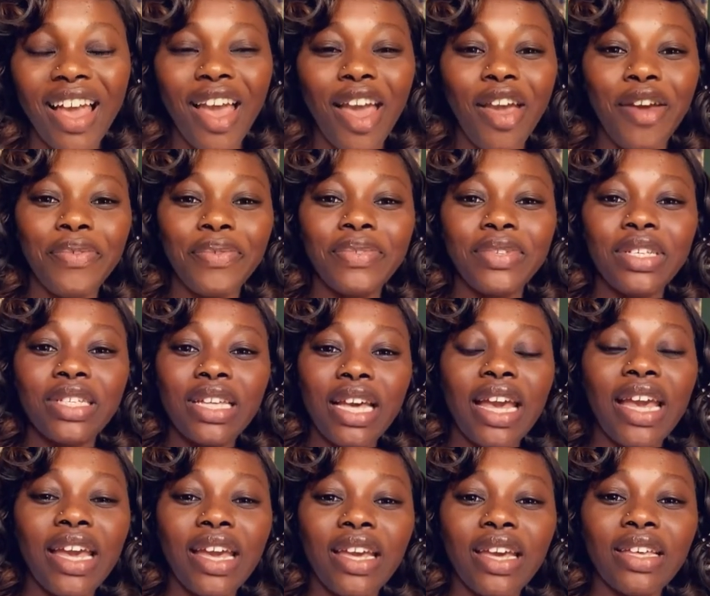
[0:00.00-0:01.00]
If
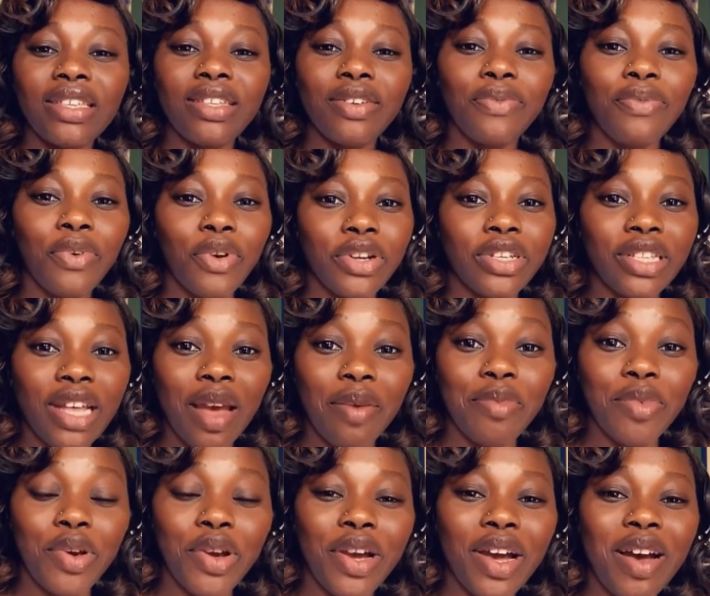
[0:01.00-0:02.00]
today is the first
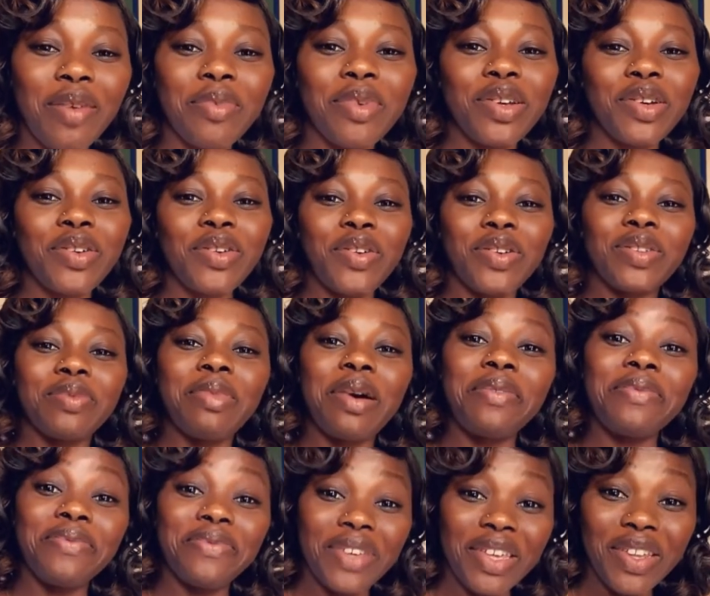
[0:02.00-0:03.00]
time you're coming across my
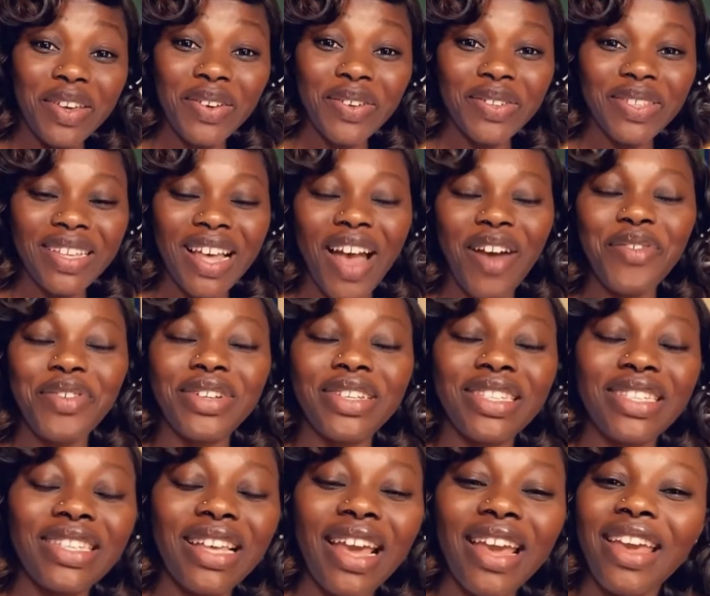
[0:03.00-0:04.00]
videos, I want to
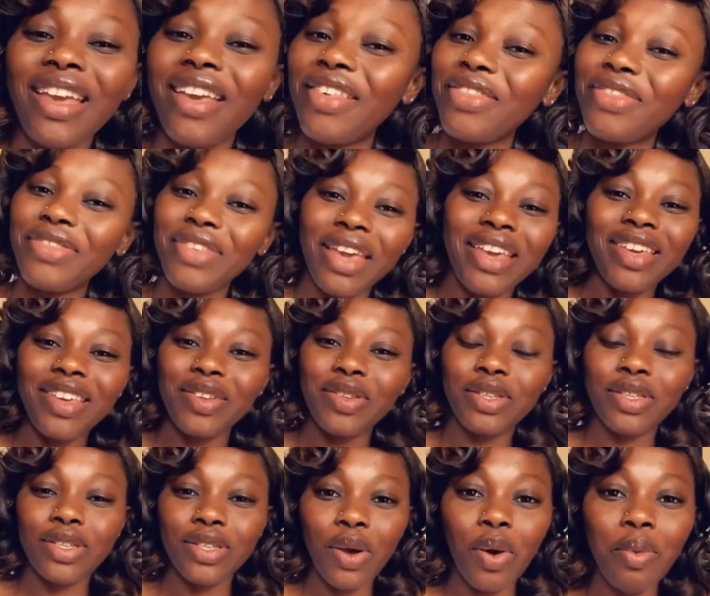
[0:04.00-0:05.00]
say thank you
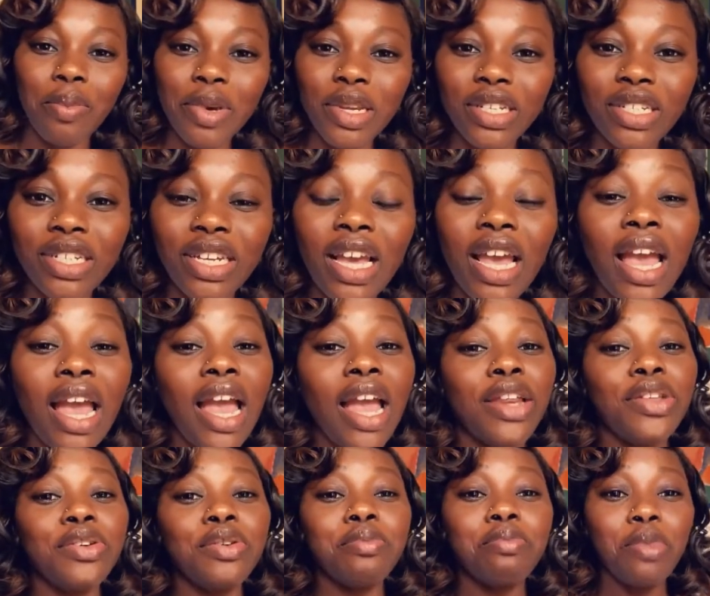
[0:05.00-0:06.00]
so much
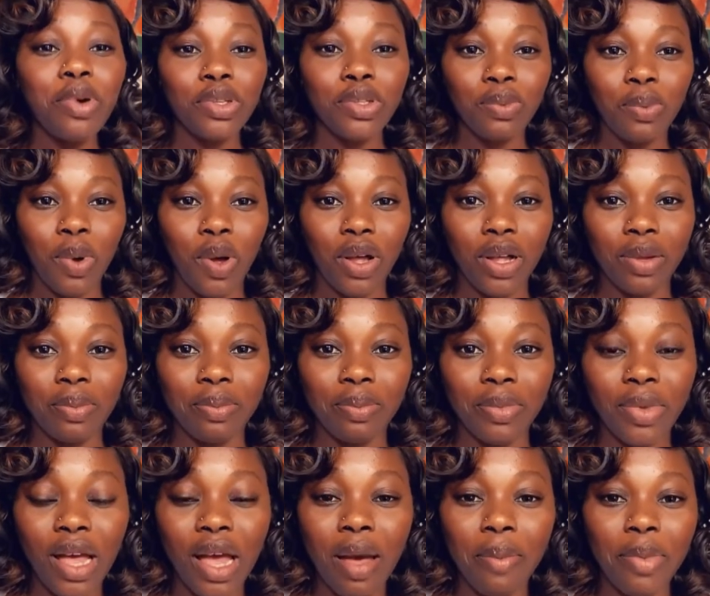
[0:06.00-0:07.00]
and you're most welcome.
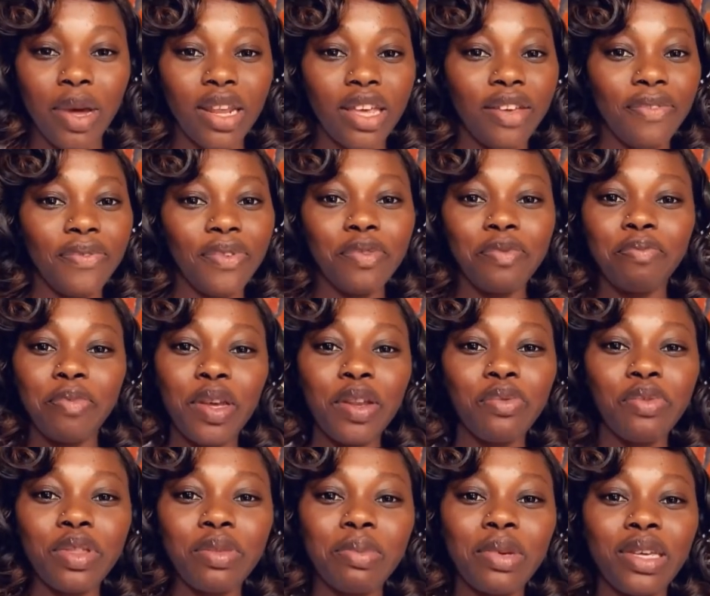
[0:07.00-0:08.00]
But if you've been
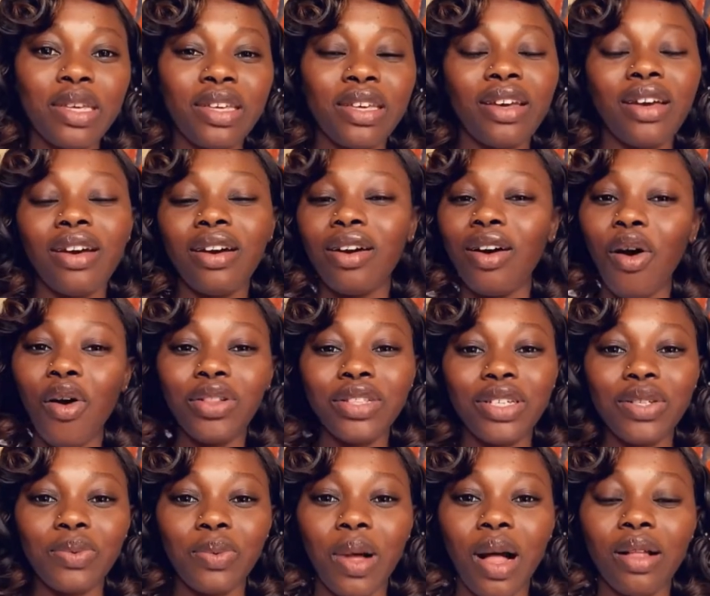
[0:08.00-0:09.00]
with me all
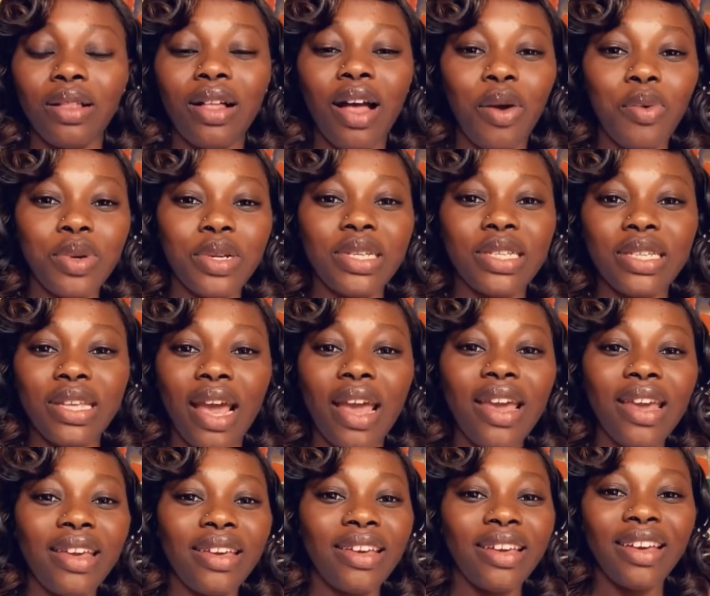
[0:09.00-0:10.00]
this while, I want to say
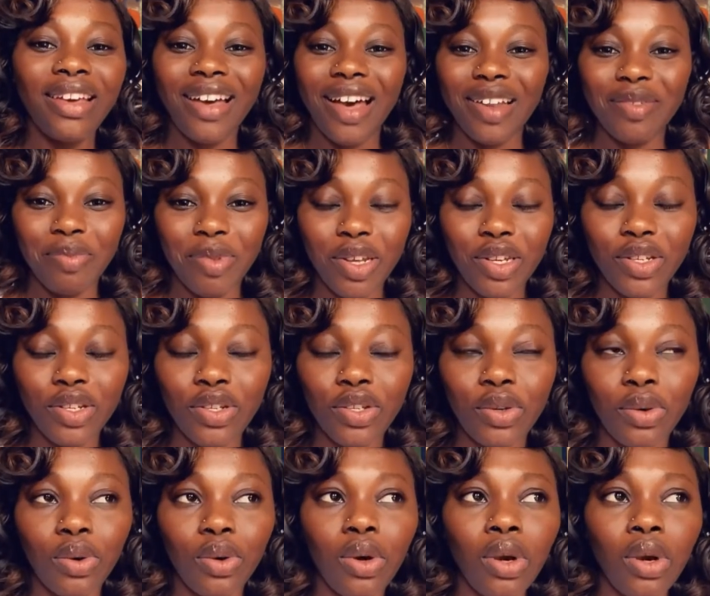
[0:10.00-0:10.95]
God bless you.